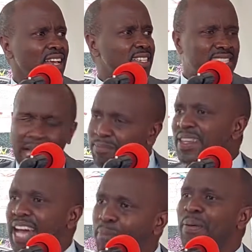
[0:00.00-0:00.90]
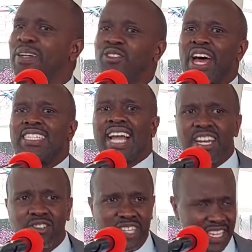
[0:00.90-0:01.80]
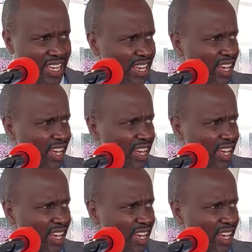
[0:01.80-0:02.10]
something happened to that country,